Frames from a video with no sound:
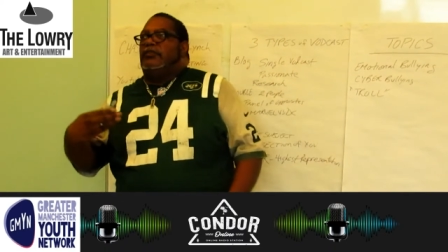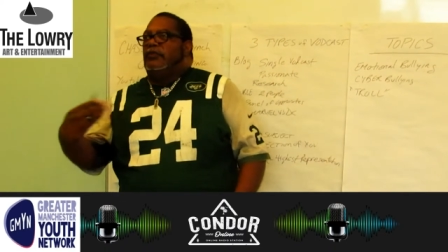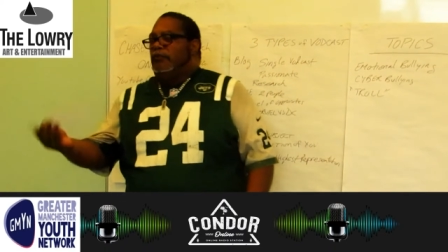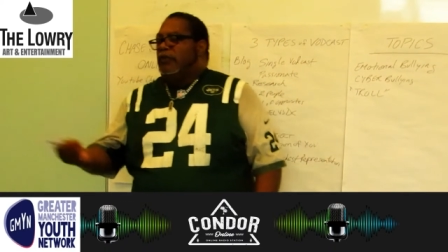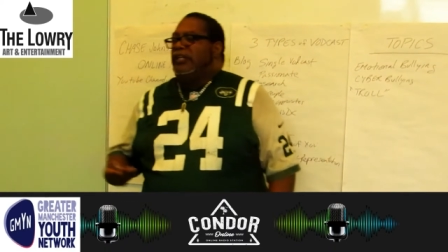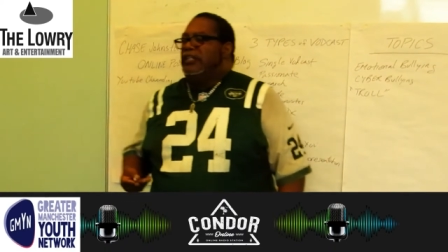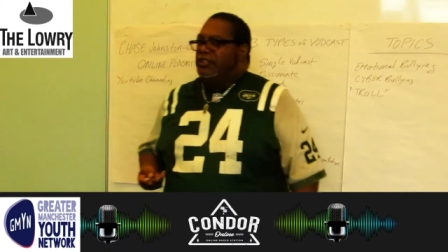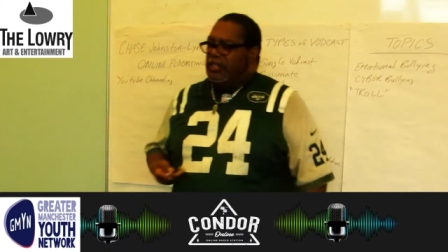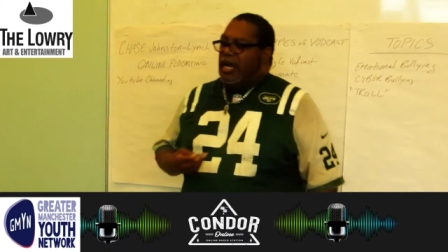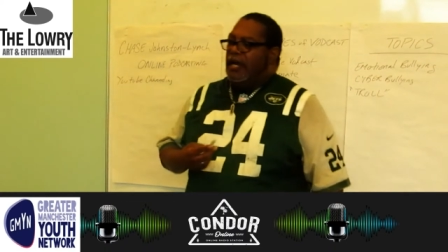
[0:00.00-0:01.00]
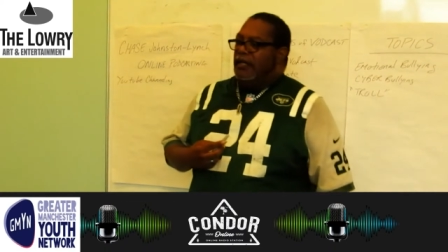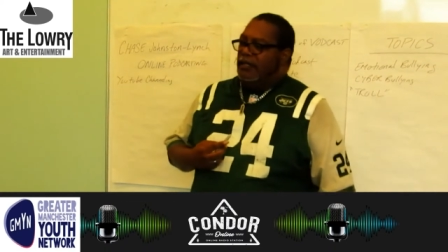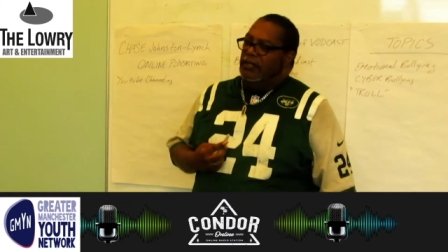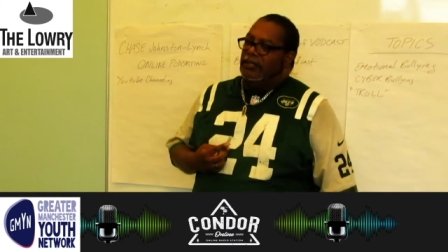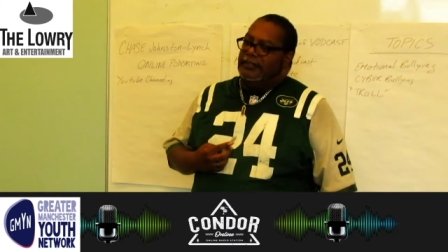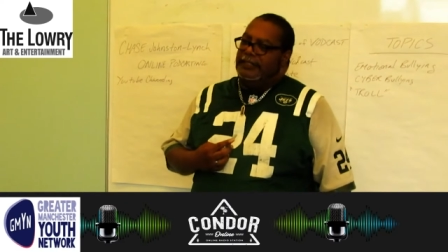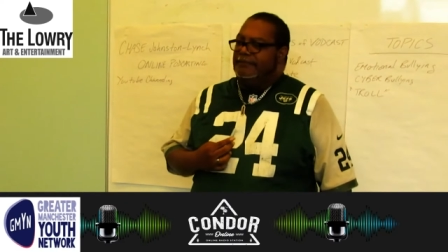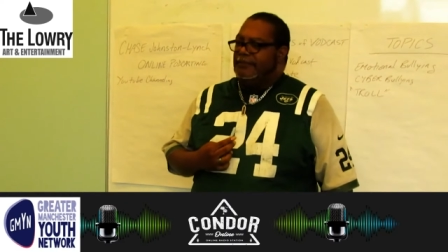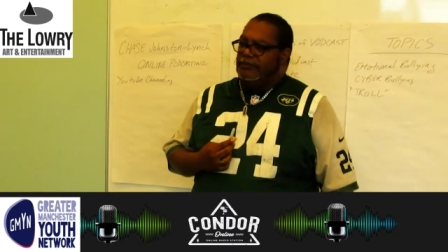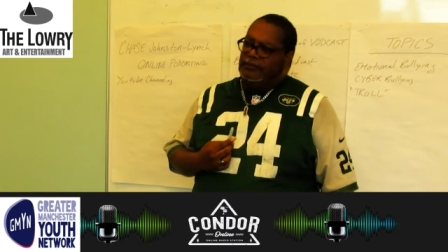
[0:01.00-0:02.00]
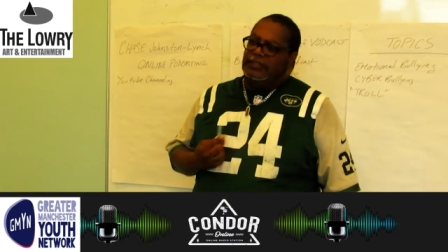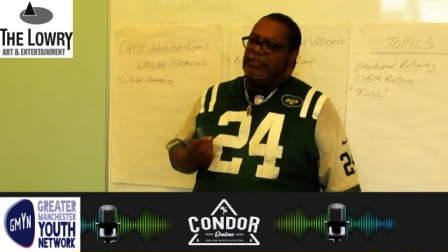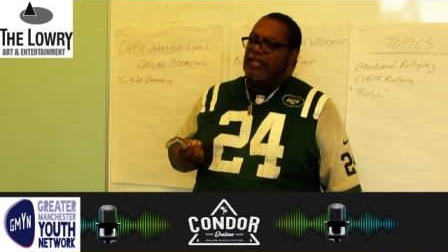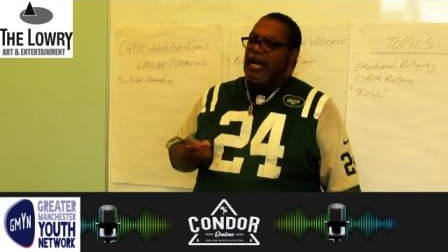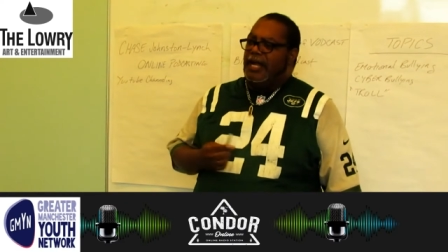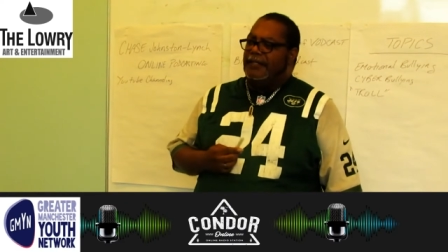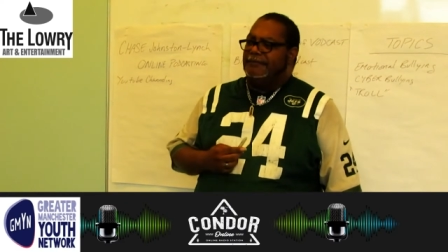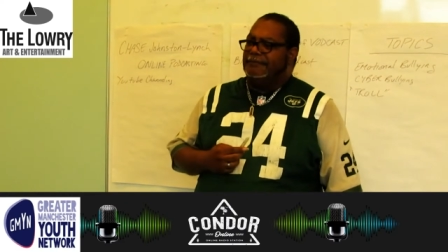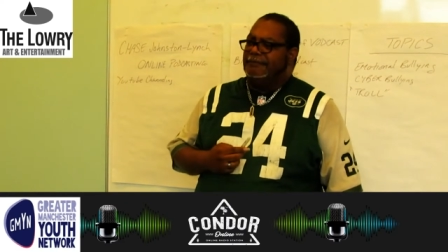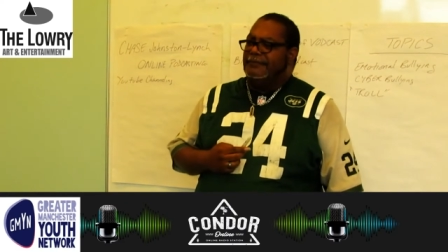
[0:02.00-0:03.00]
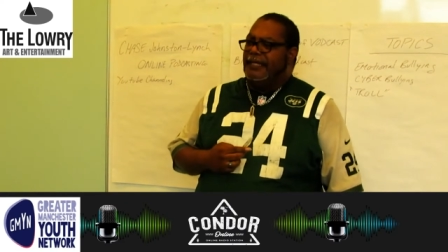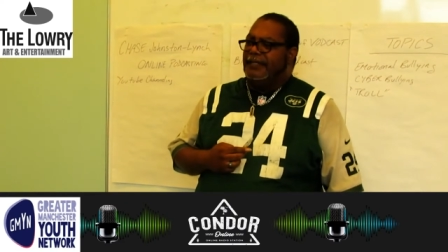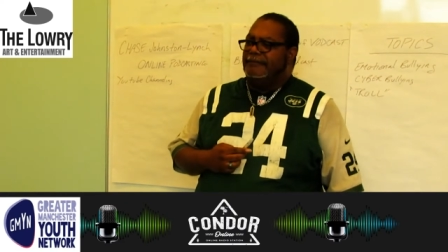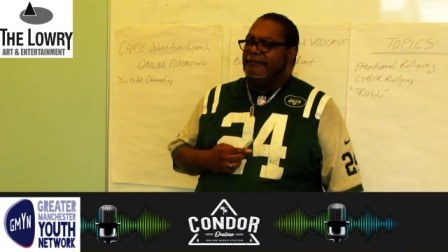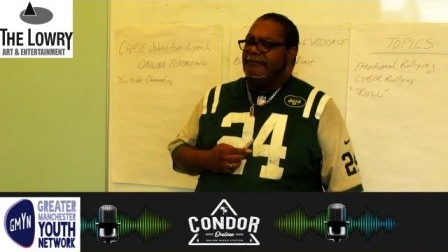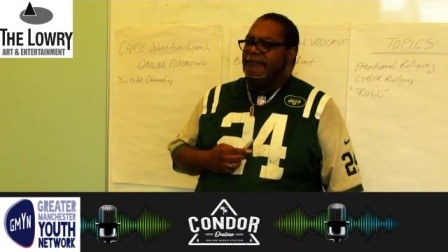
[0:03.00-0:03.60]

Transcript: you are really a shy girl, right? You are really shy. Yeah?